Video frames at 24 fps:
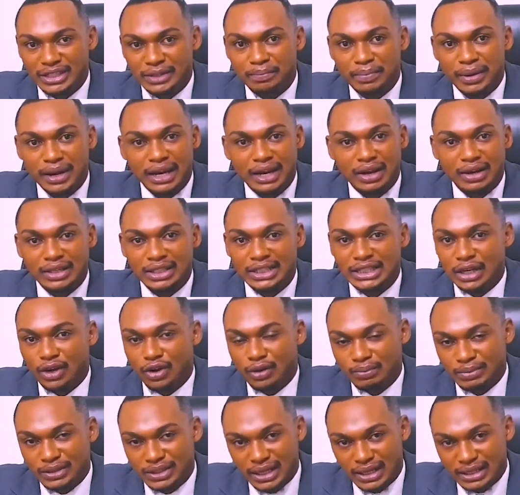depending on the
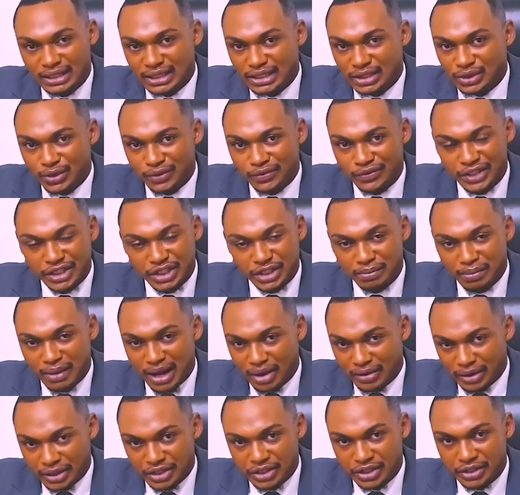circumstances of each
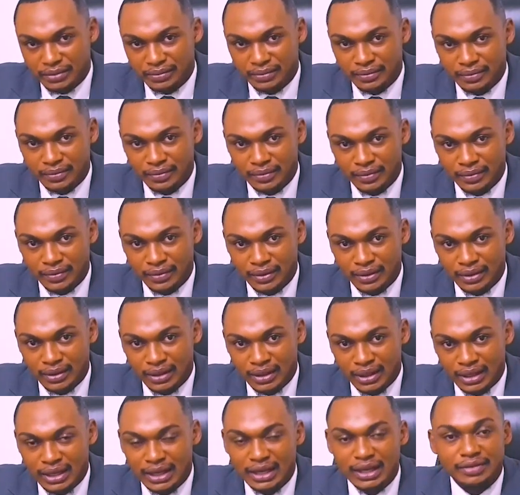marriage.
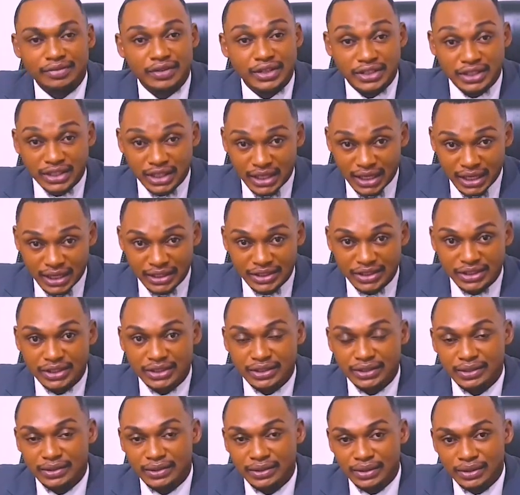In this
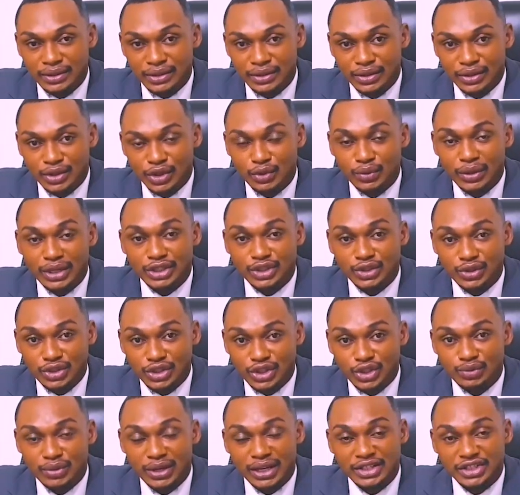case, you are
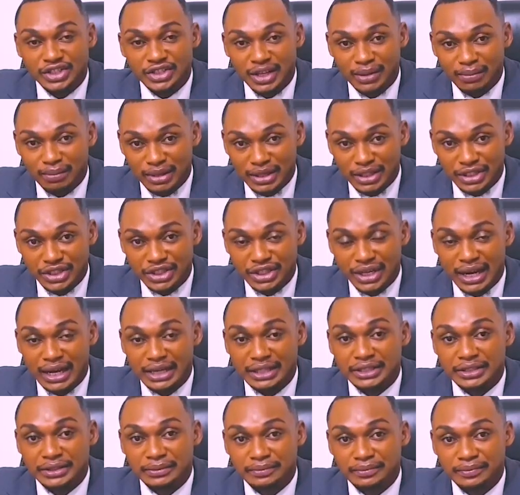just to establish
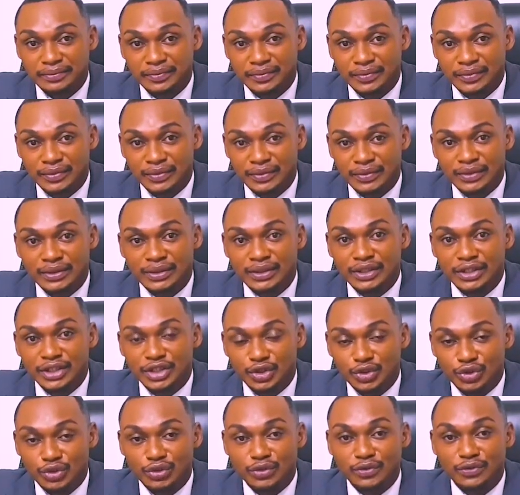that
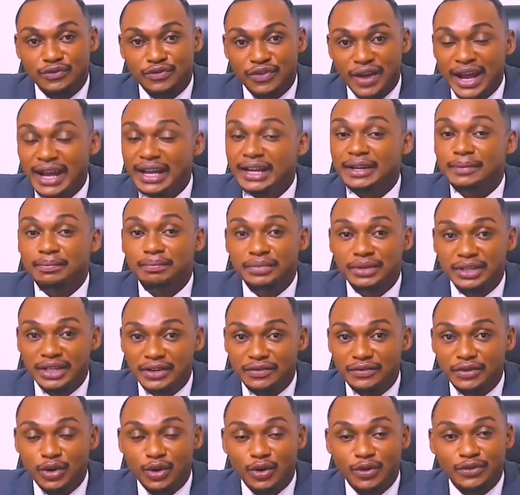you don't find the
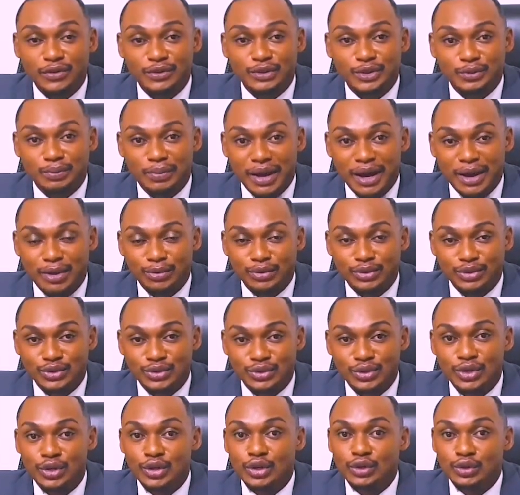behavior of your
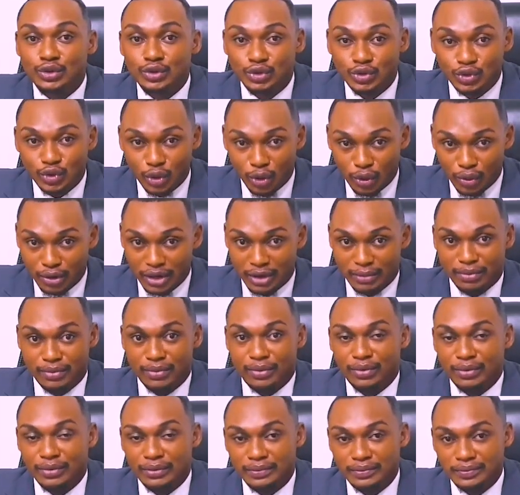spouse
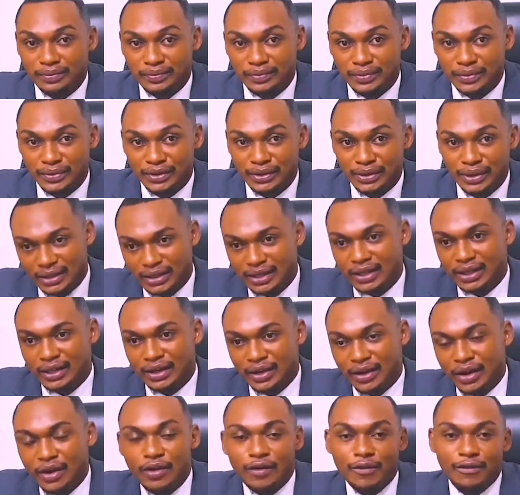tolerable.
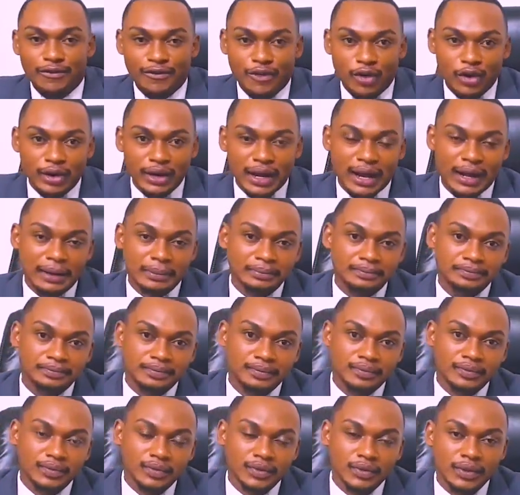Further,
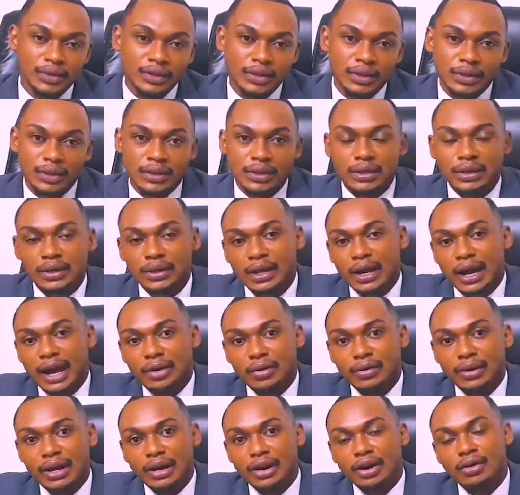
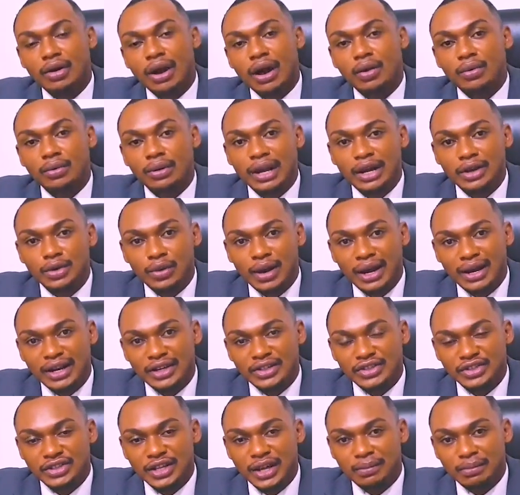Another ground that you can
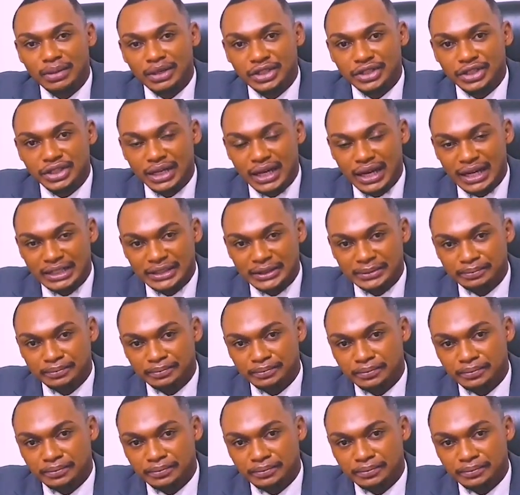establish that